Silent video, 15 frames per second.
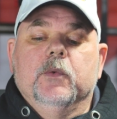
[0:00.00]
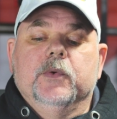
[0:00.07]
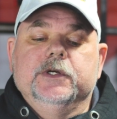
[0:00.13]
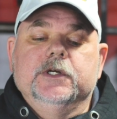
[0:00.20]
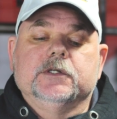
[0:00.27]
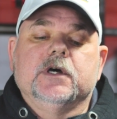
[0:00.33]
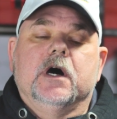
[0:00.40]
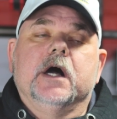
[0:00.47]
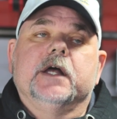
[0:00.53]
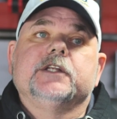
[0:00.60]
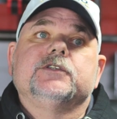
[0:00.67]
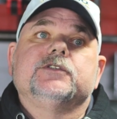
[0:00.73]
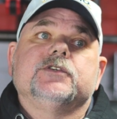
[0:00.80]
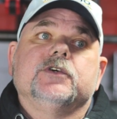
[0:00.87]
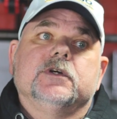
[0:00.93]
when you're
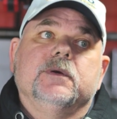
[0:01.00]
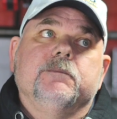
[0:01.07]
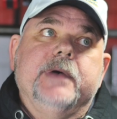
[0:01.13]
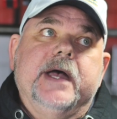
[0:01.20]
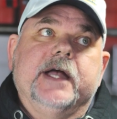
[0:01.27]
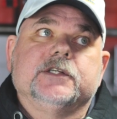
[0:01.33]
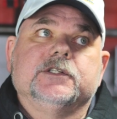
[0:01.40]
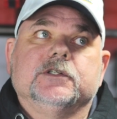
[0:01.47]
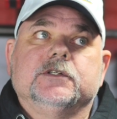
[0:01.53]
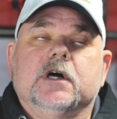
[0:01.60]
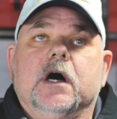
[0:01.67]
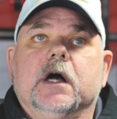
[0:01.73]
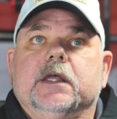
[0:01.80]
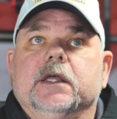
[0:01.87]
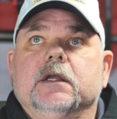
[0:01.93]
talking Circumax, you're
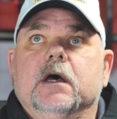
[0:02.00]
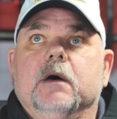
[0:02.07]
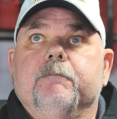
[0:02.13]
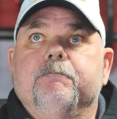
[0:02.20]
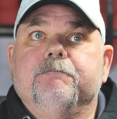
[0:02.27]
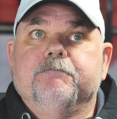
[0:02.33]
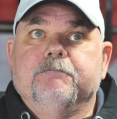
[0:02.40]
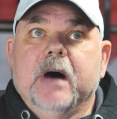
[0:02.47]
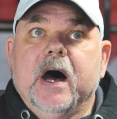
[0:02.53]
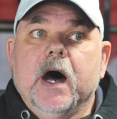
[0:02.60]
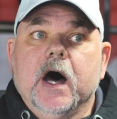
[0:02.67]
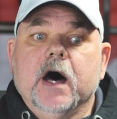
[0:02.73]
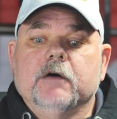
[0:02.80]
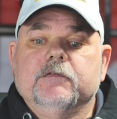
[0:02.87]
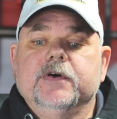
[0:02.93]
talking
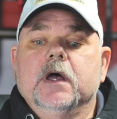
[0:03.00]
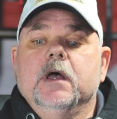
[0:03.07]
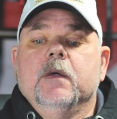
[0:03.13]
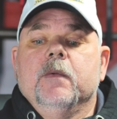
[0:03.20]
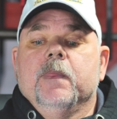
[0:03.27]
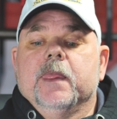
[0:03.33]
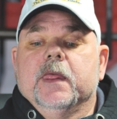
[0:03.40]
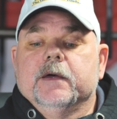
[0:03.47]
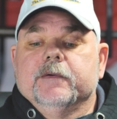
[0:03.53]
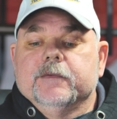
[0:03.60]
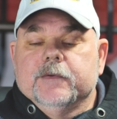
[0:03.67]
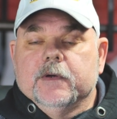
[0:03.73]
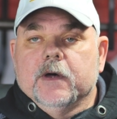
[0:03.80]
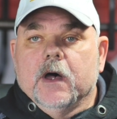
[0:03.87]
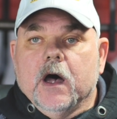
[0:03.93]
above
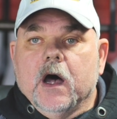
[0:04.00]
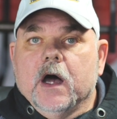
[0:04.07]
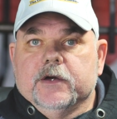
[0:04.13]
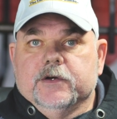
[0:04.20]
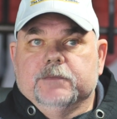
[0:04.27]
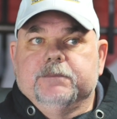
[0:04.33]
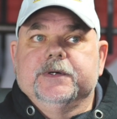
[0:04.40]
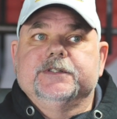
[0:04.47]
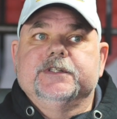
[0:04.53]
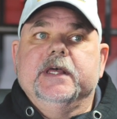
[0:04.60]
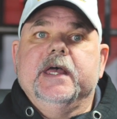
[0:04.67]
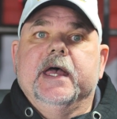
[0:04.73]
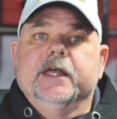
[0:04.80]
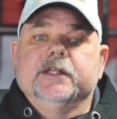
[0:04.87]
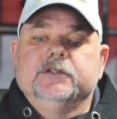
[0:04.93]

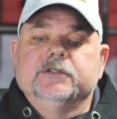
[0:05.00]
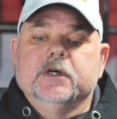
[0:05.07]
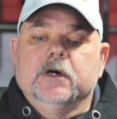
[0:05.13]
100%.